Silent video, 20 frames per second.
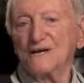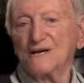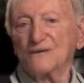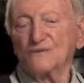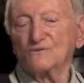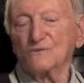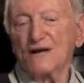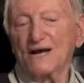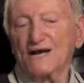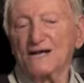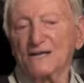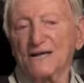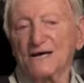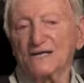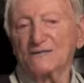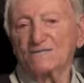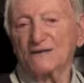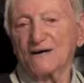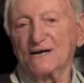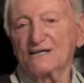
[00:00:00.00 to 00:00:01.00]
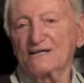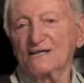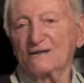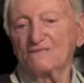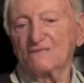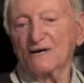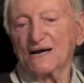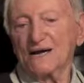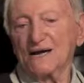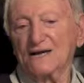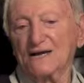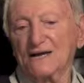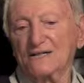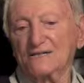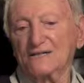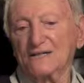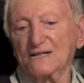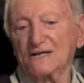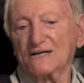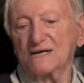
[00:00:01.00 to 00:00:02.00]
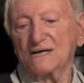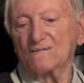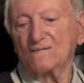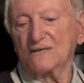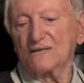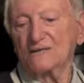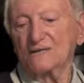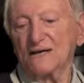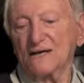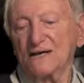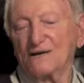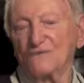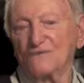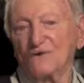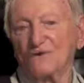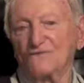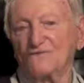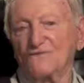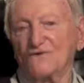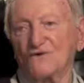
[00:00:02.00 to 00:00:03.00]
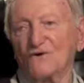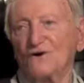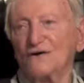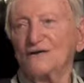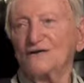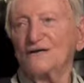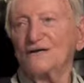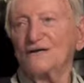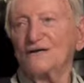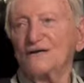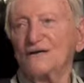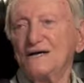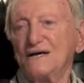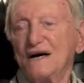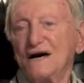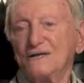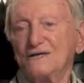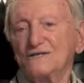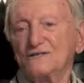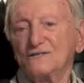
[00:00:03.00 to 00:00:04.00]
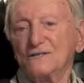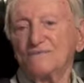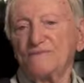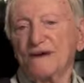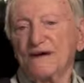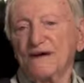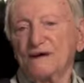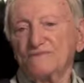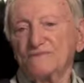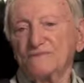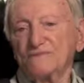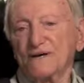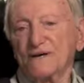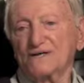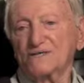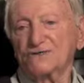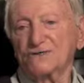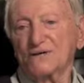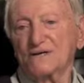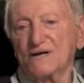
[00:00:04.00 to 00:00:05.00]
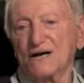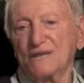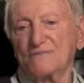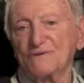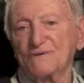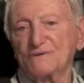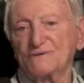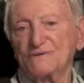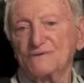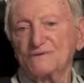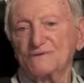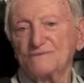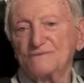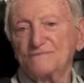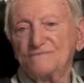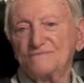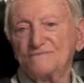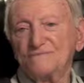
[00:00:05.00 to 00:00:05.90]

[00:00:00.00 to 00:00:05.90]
Because when I get on to my when I get down to the company that I work for, I usually make up some extra copies.